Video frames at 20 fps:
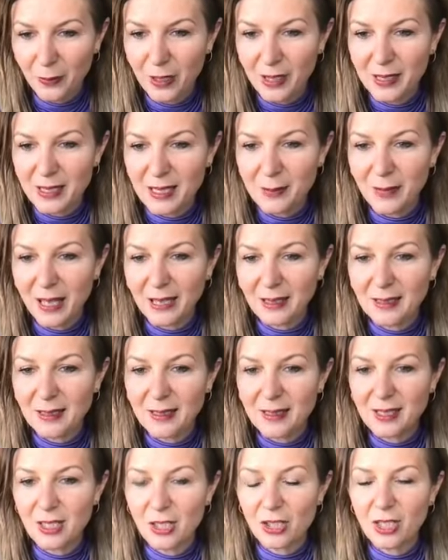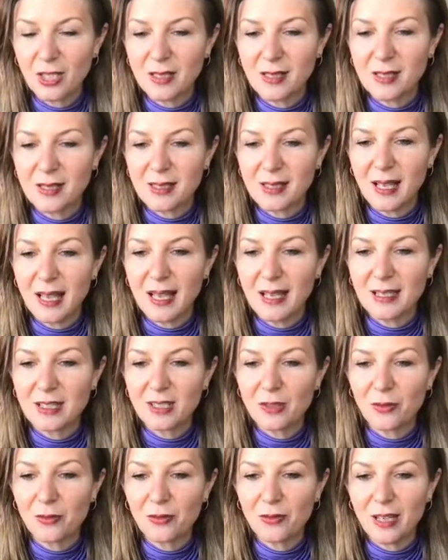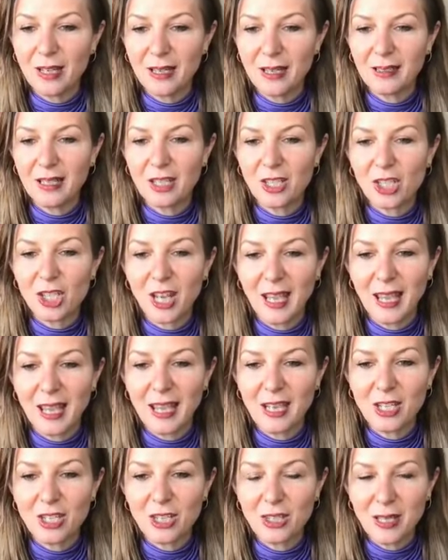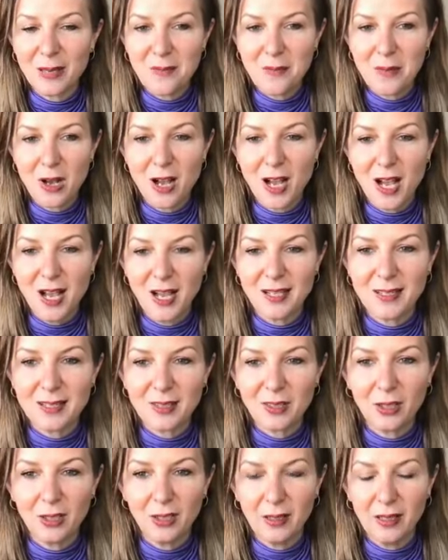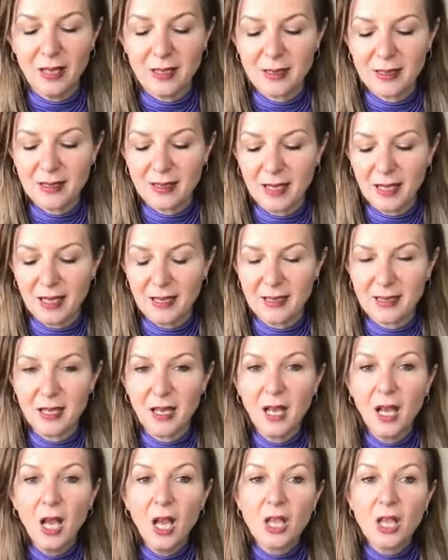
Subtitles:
Winners make decisions and rarely change their minds, Colette says.